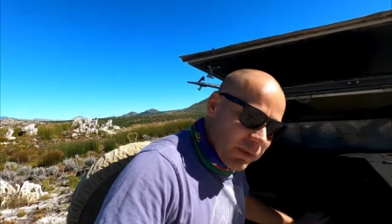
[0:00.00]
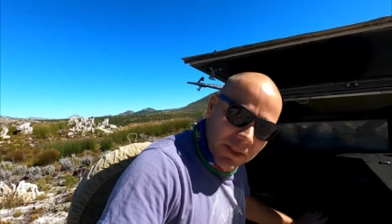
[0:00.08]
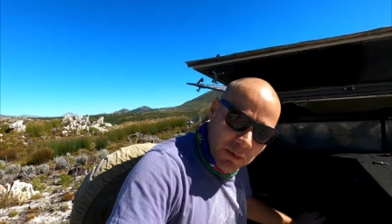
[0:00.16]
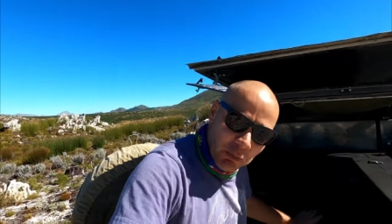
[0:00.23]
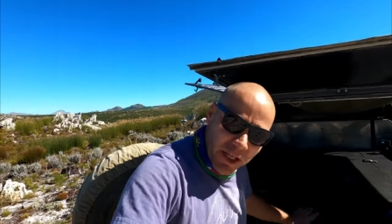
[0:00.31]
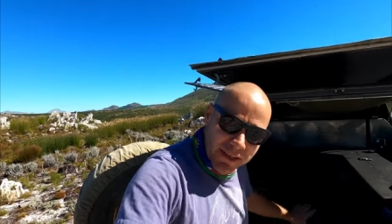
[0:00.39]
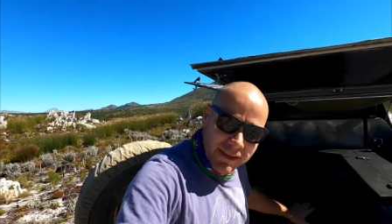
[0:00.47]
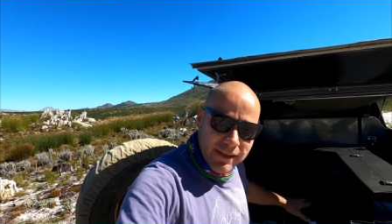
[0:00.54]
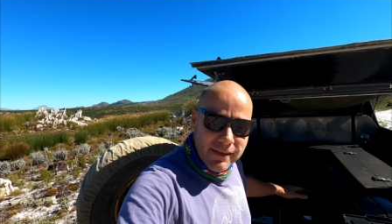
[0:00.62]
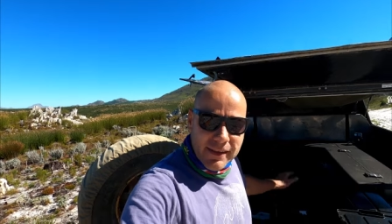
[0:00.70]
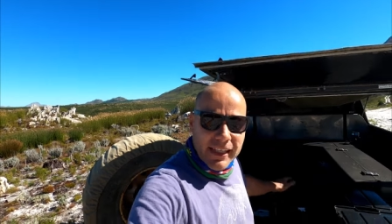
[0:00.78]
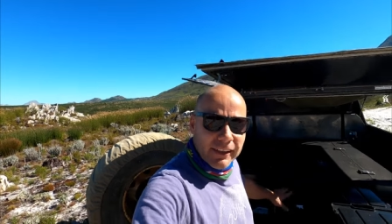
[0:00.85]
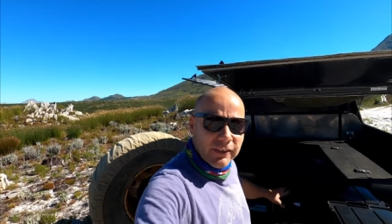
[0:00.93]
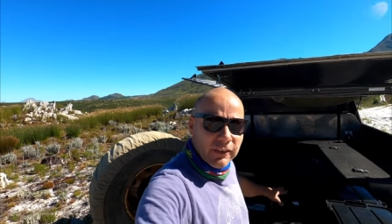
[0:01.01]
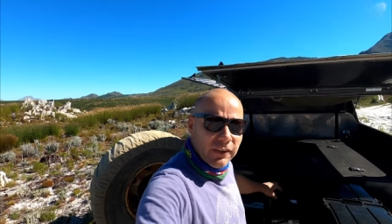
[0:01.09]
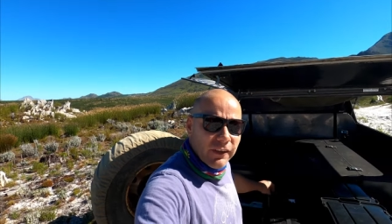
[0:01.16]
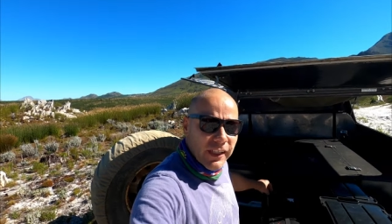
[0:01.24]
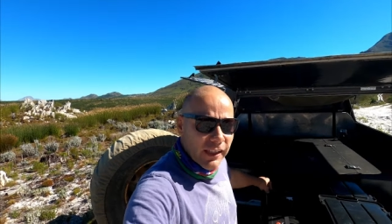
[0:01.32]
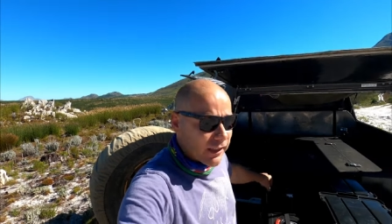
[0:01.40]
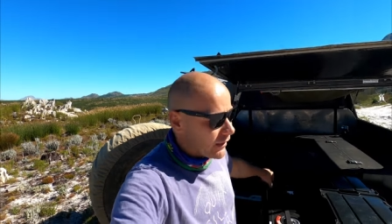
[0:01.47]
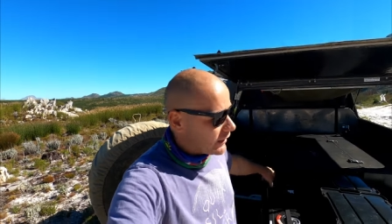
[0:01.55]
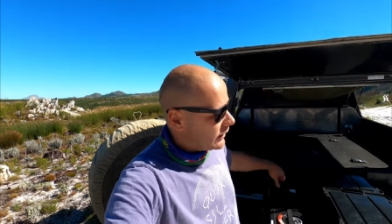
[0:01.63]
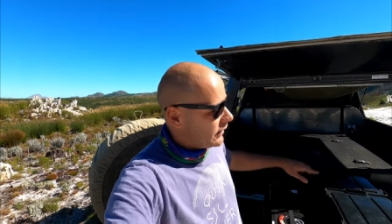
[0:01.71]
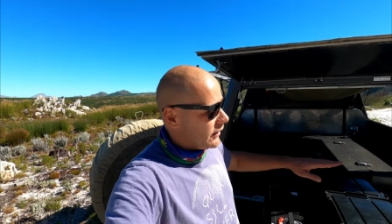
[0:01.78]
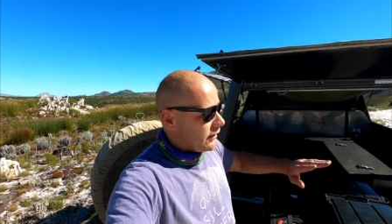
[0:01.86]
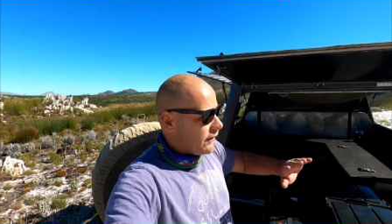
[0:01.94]
one is spices, cutlery,
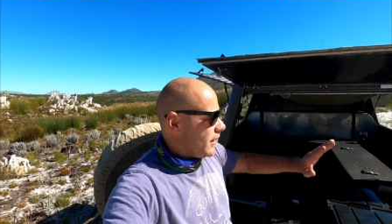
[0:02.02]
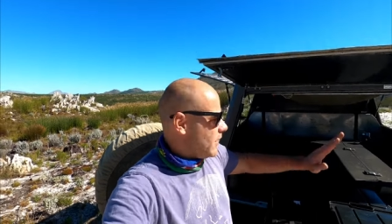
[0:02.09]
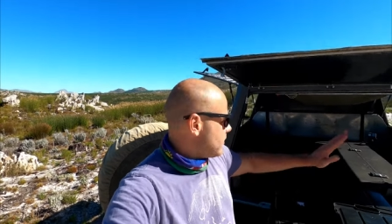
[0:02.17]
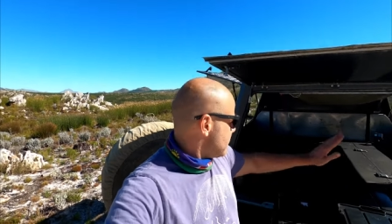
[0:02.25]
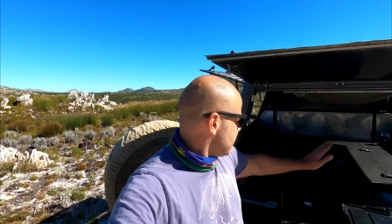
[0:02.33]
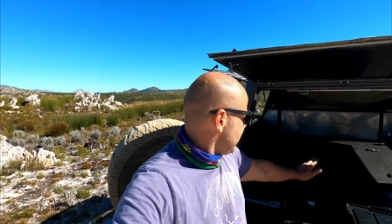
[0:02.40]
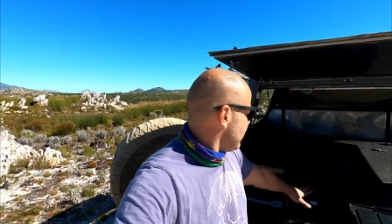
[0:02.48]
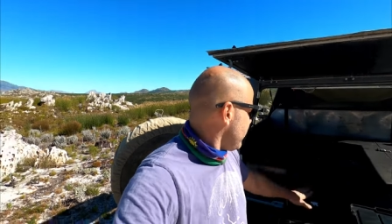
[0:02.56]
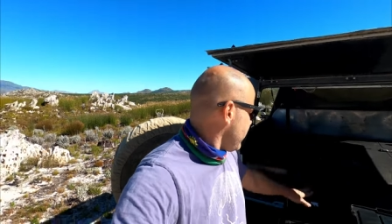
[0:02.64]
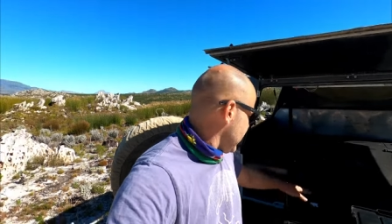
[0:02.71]
thousands of other